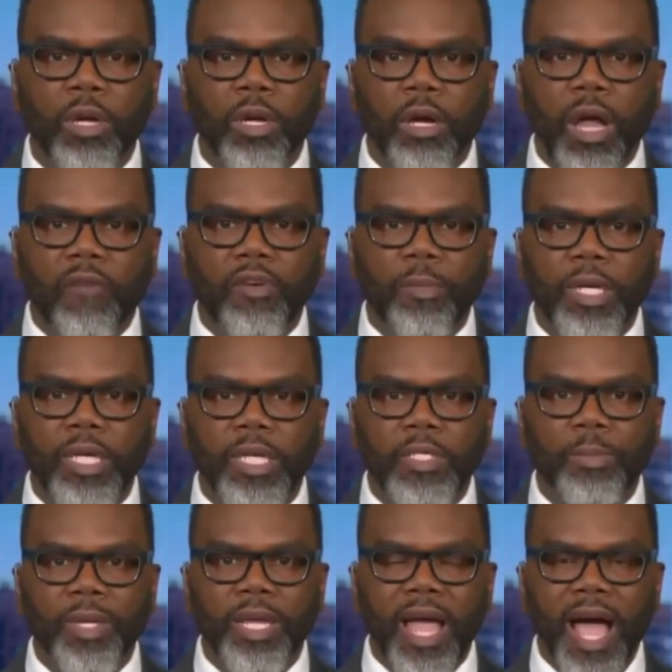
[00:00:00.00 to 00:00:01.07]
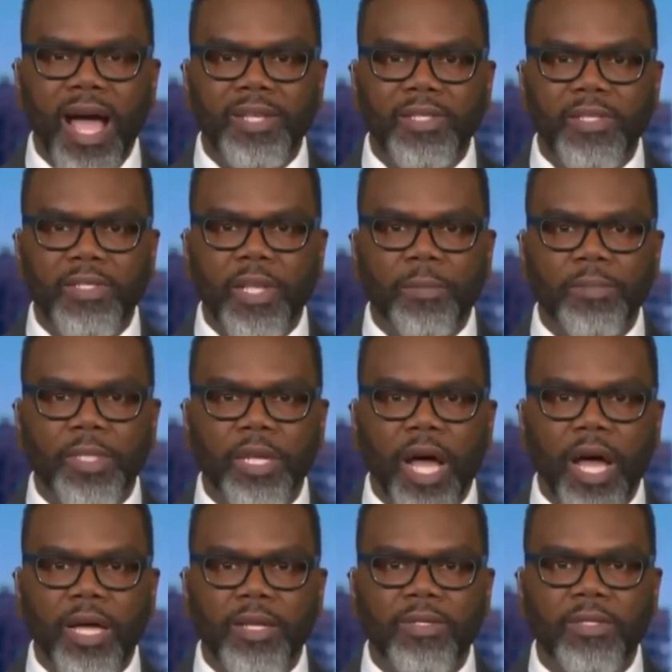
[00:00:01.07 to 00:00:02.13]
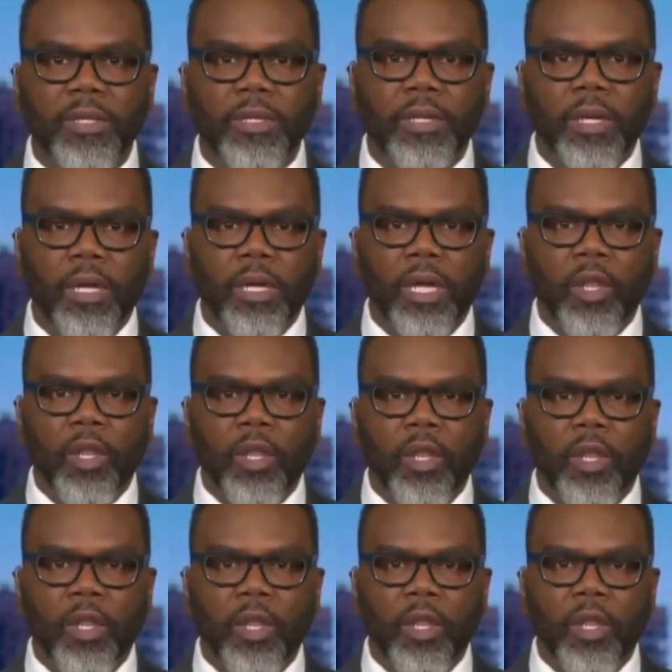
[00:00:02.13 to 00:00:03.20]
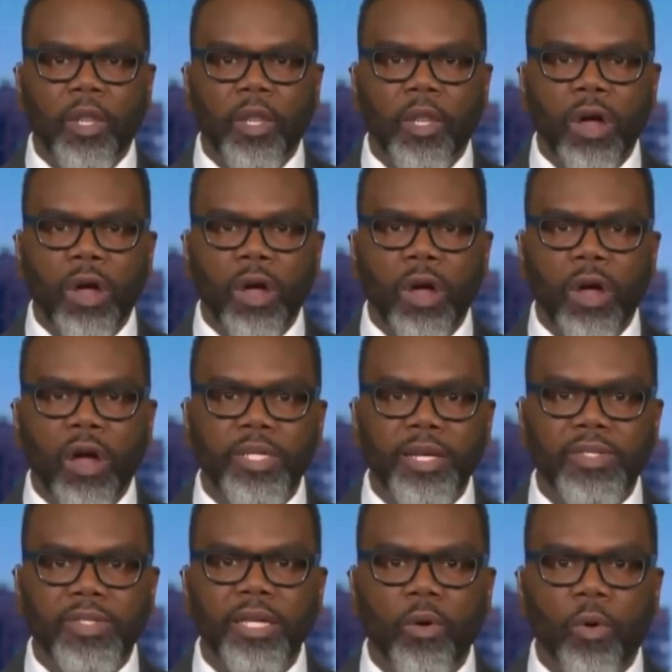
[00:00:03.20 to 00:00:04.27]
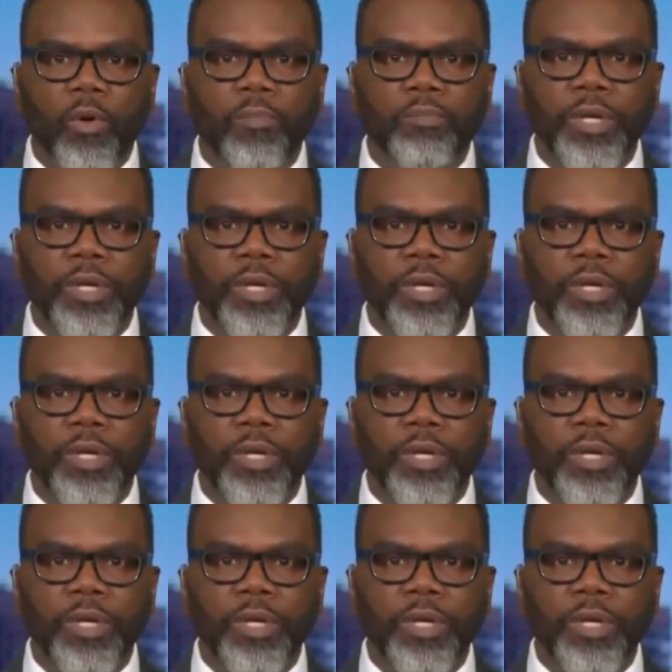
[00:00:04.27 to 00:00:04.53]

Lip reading: government is being asked to subsidize. Local government is not